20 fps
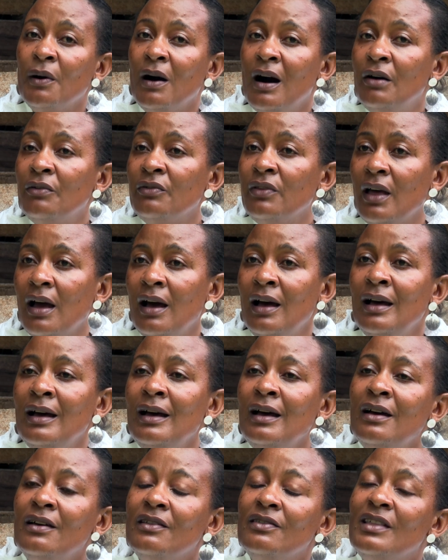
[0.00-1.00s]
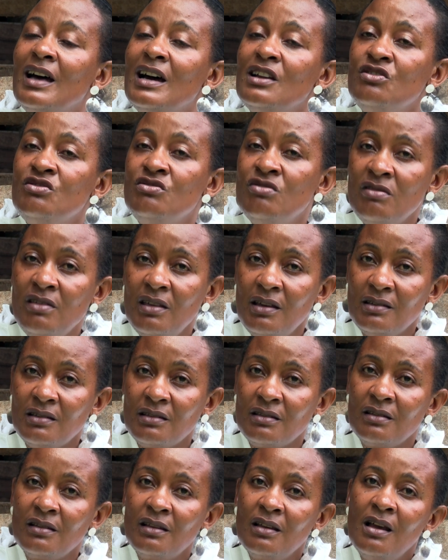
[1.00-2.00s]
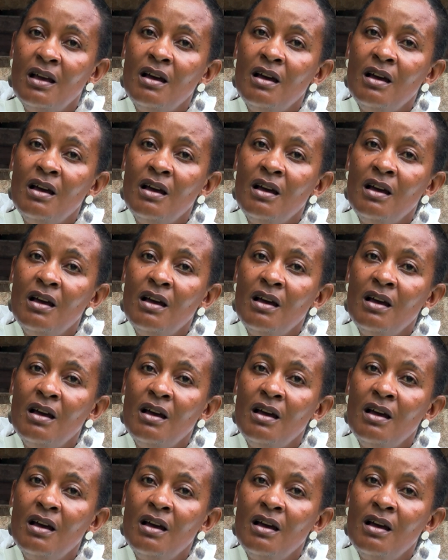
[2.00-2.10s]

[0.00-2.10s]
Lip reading: out there that do this